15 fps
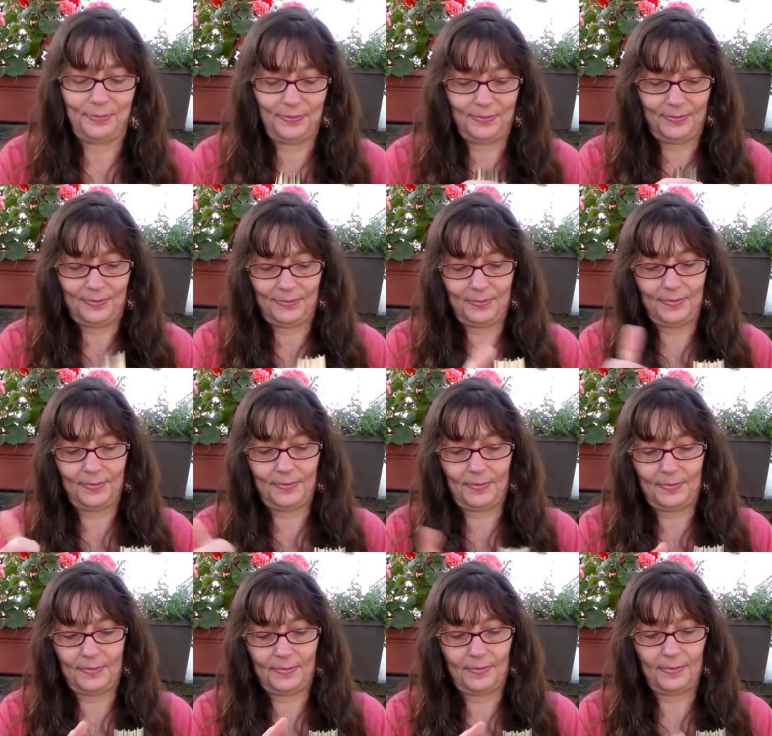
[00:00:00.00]

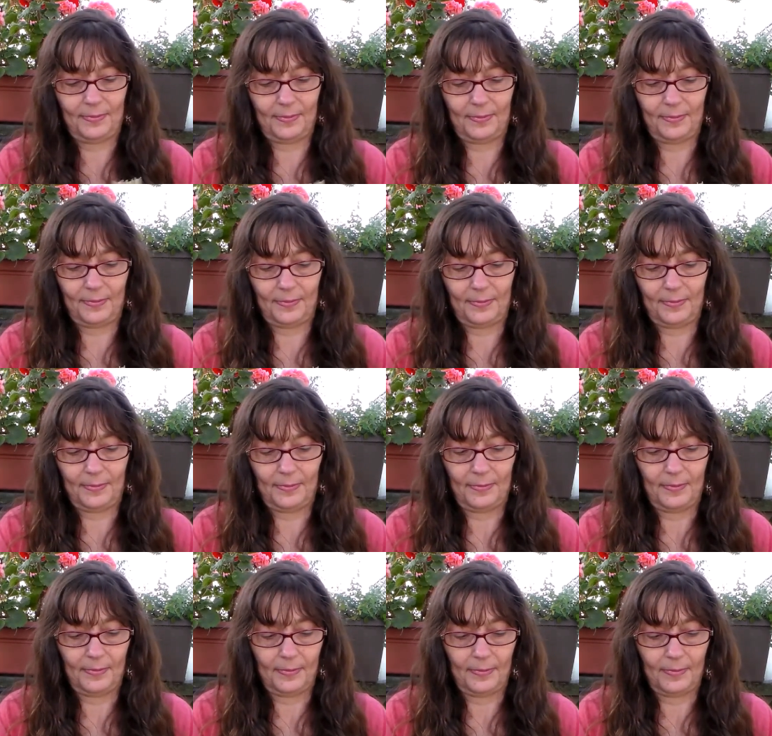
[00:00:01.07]

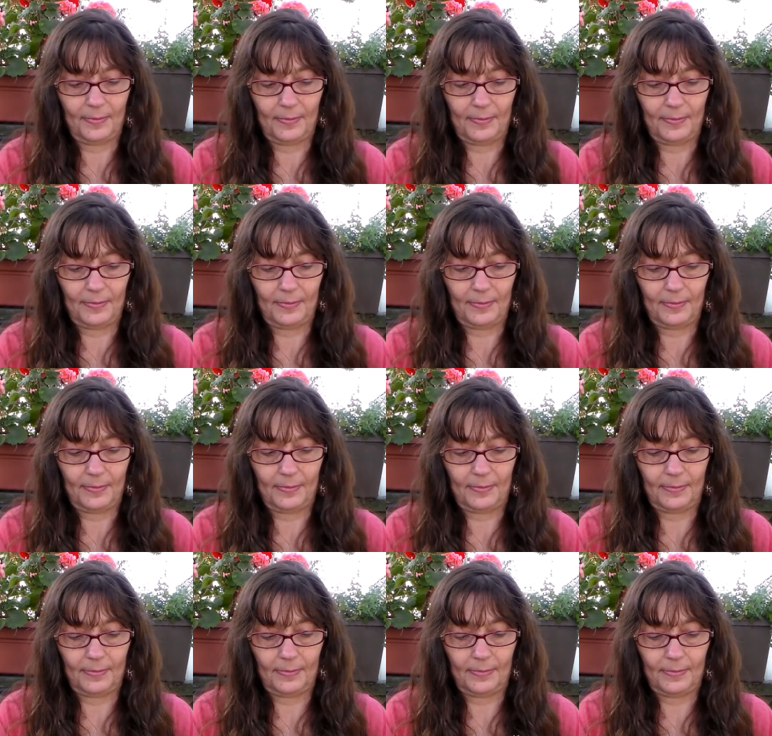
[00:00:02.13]

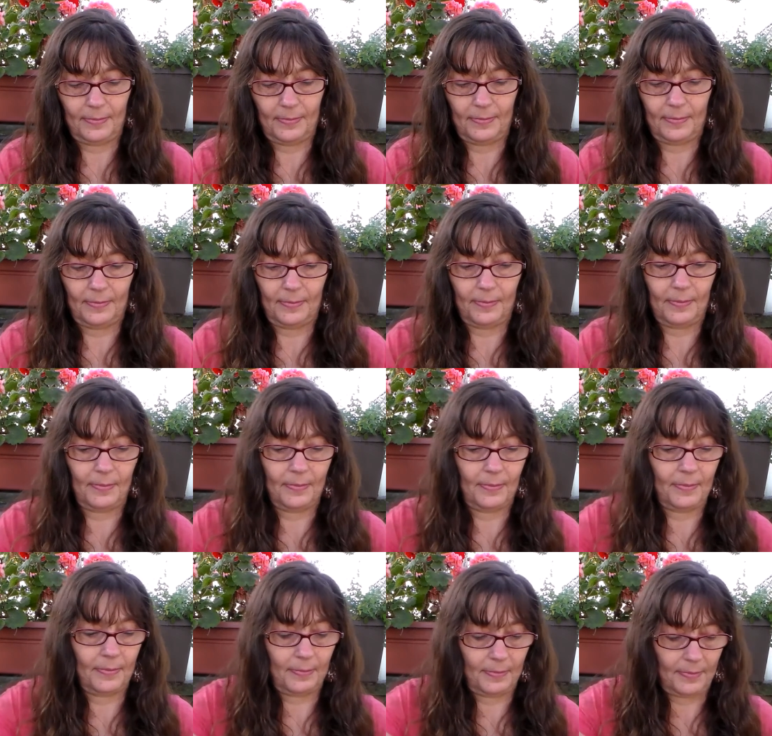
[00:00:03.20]

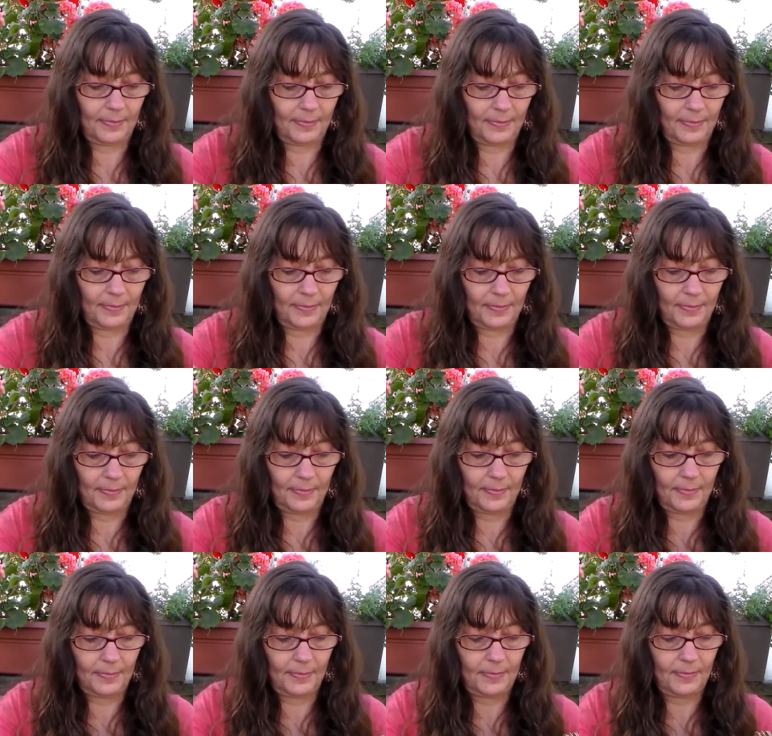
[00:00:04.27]

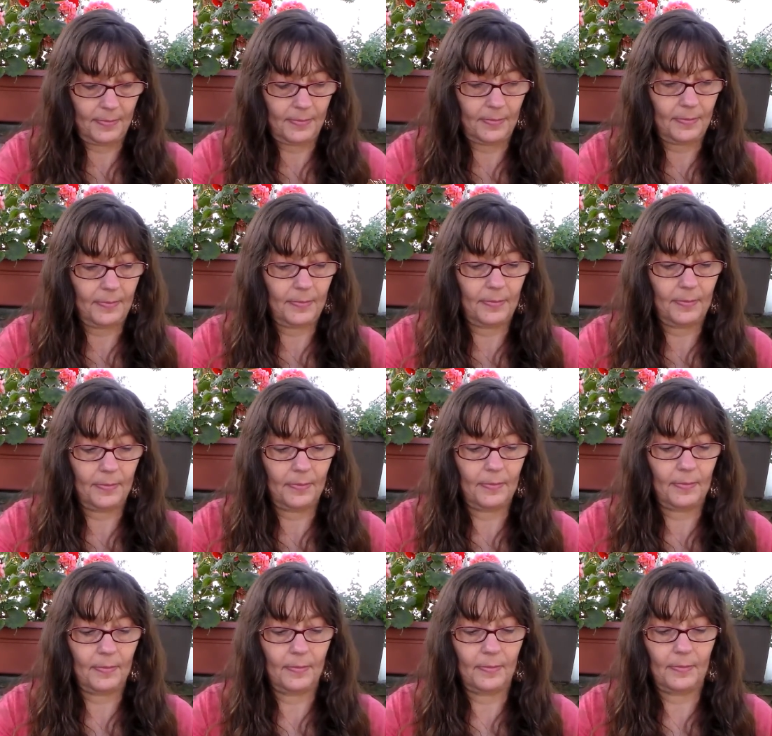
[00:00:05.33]

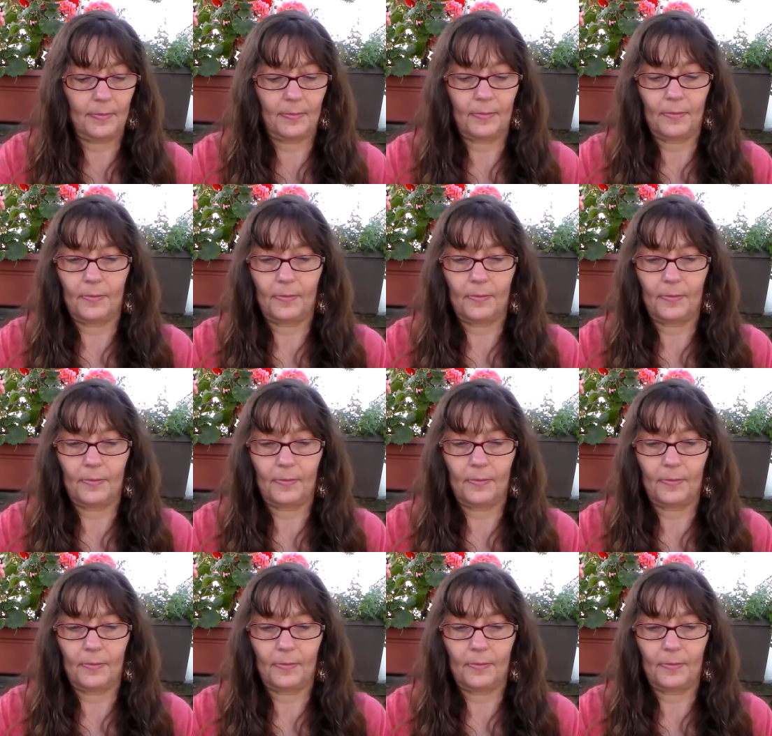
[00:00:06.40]
[no speech]